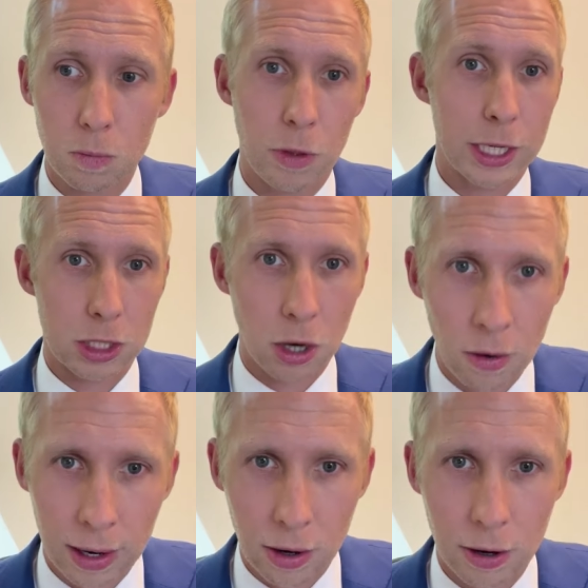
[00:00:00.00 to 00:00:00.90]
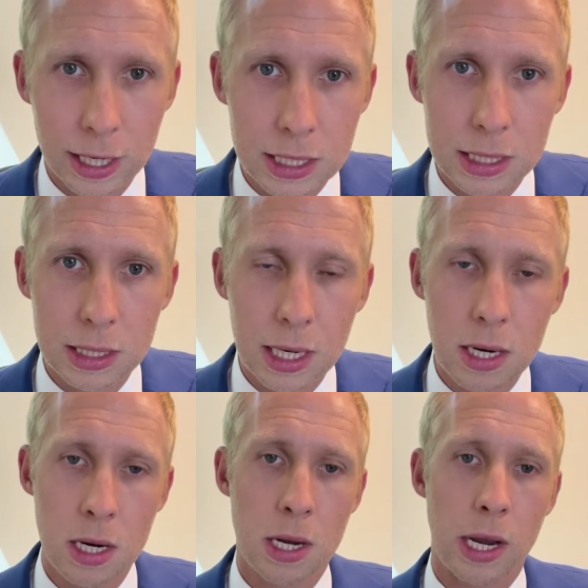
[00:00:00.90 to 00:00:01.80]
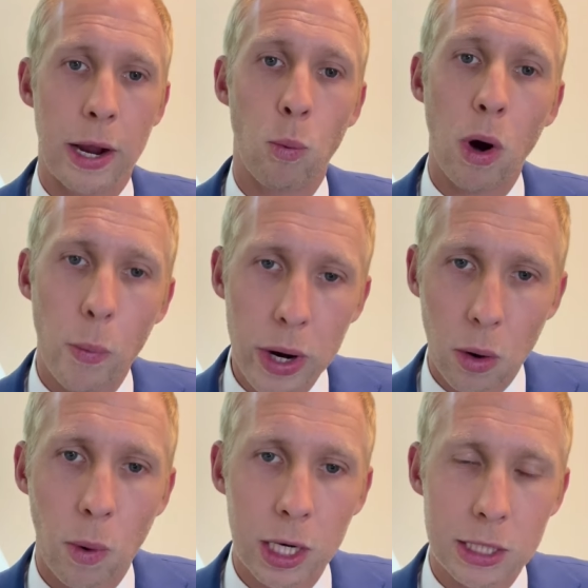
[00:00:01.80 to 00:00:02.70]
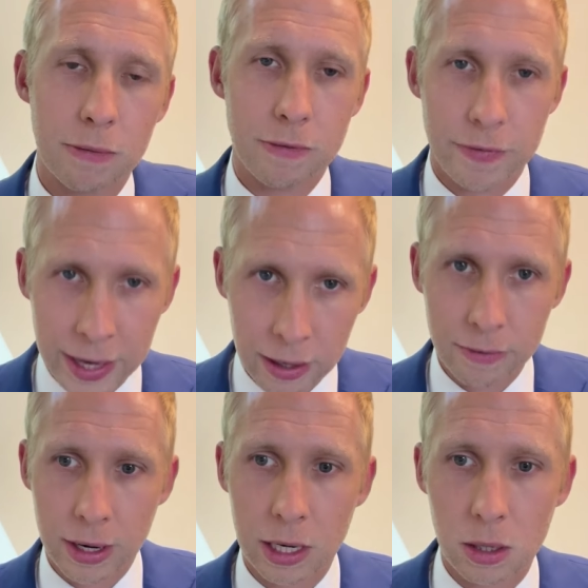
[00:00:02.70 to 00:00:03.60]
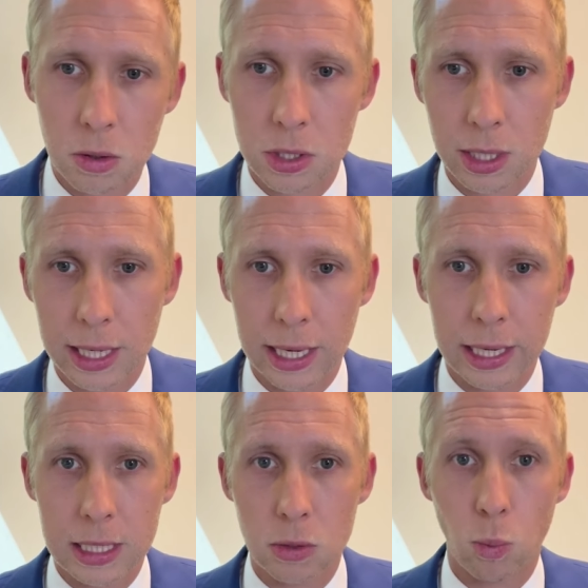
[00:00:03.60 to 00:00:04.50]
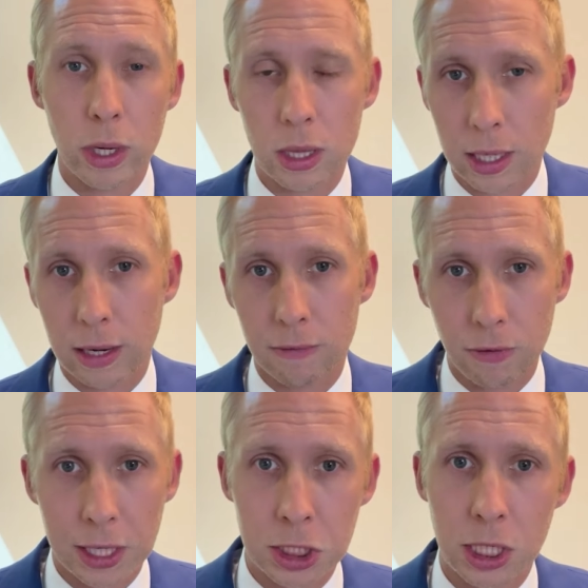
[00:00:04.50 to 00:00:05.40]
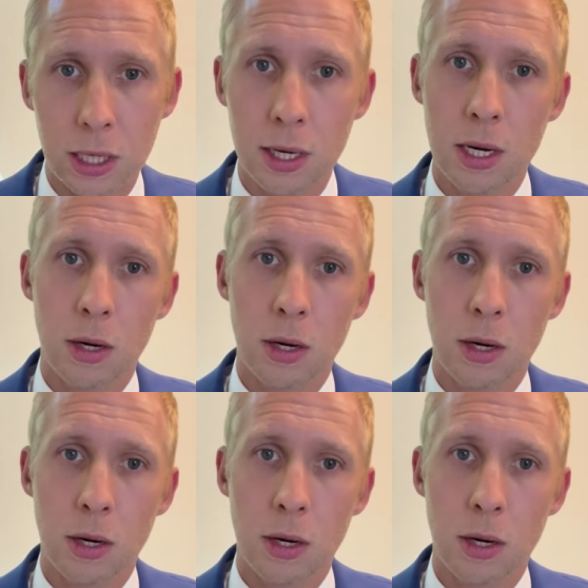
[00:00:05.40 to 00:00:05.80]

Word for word: this current earnings season. And what we are watching very, very closely is with inflation,